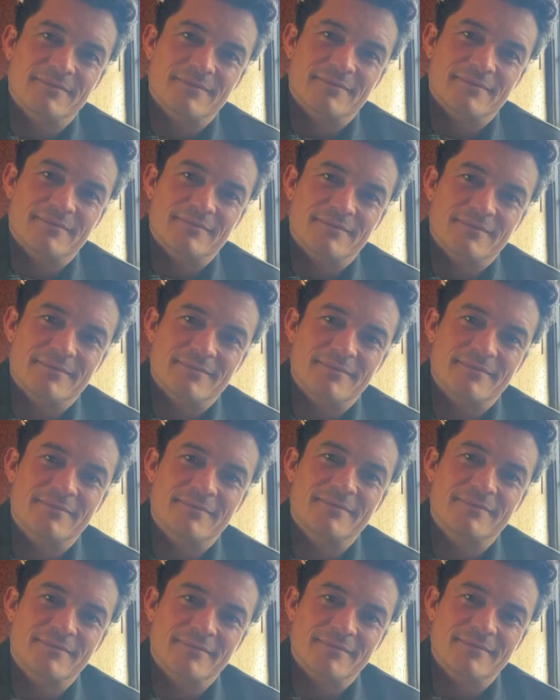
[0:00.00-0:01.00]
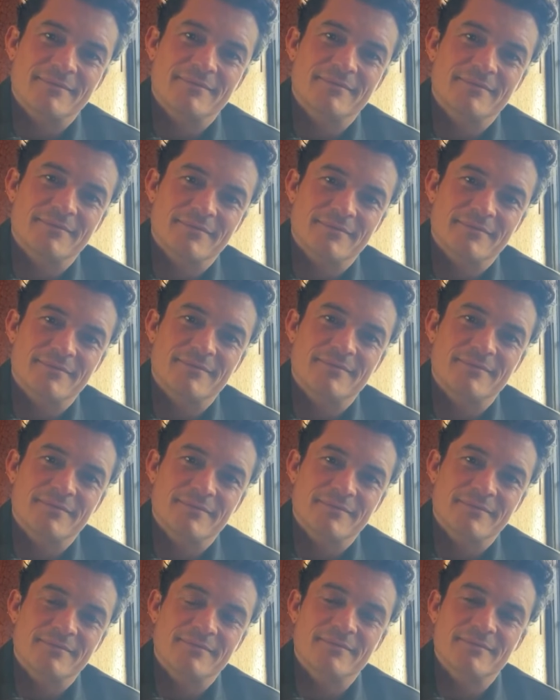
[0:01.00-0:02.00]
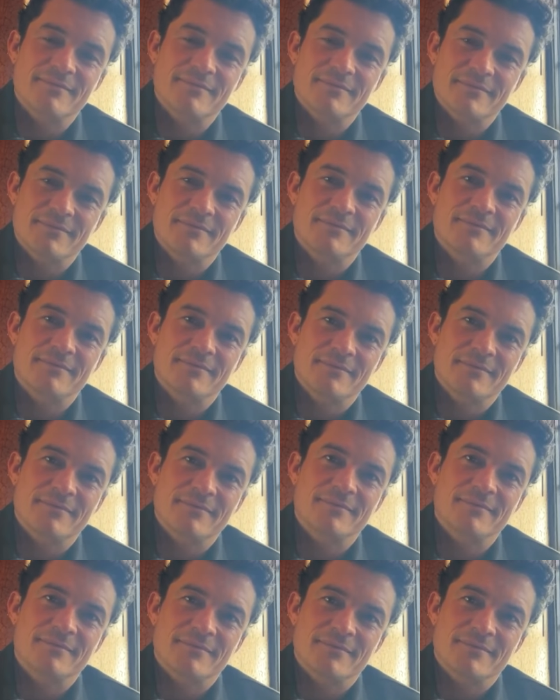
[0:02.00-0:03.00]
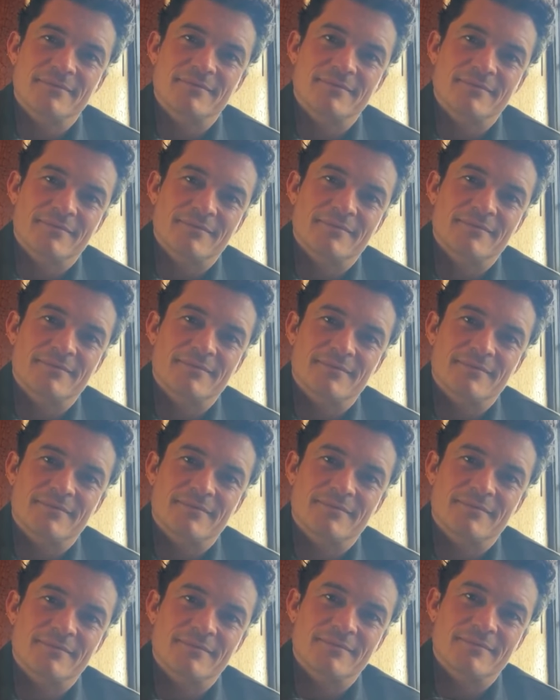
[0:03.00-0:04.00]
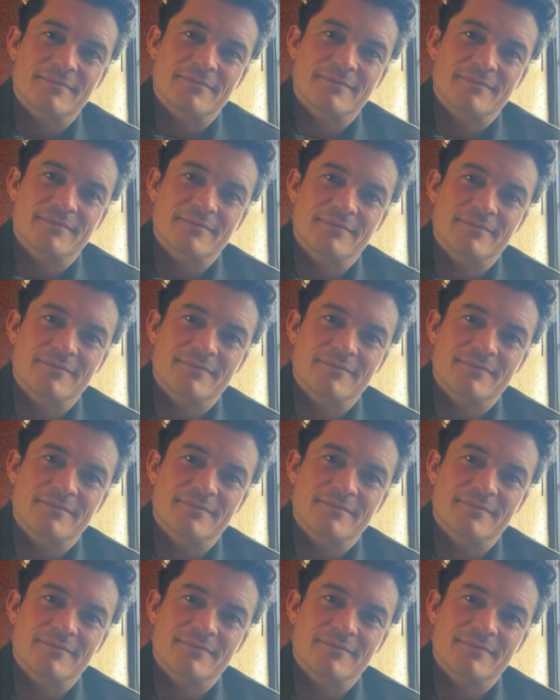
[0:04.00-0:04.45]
No words are spoken by the person on screen.